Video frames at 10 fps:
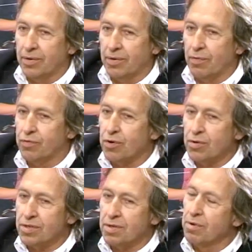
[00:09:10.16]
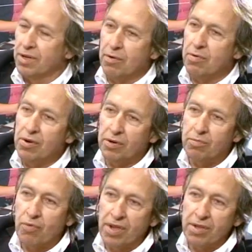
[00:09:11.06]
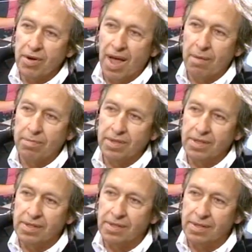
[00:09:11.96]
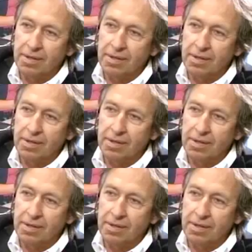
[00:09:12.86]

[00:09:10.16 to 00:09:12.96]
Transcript: of course, money will not bring you happiness,